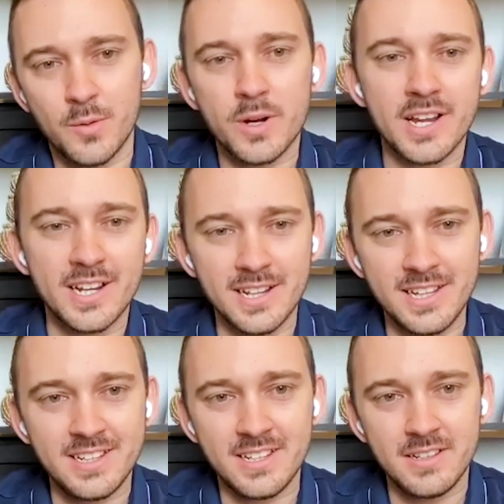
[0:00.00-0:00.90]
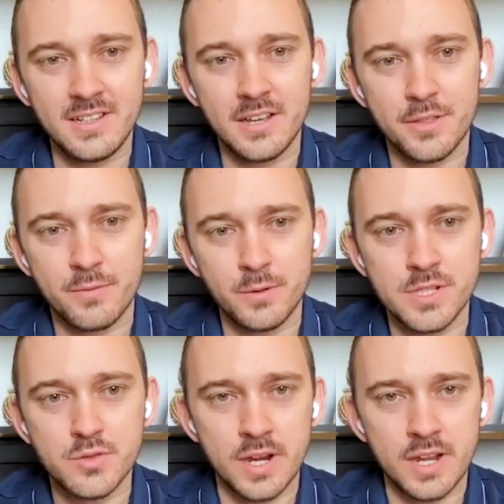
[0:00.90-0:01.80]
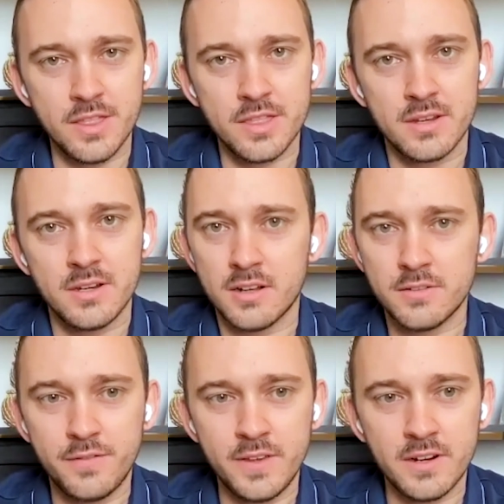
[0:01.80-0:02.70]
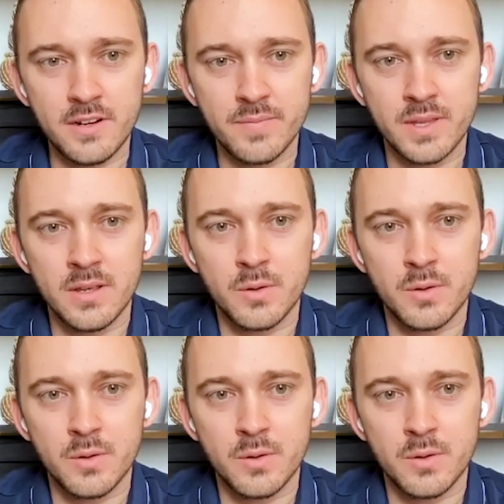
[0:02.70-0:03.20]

we're going to lead India through strength, not fear.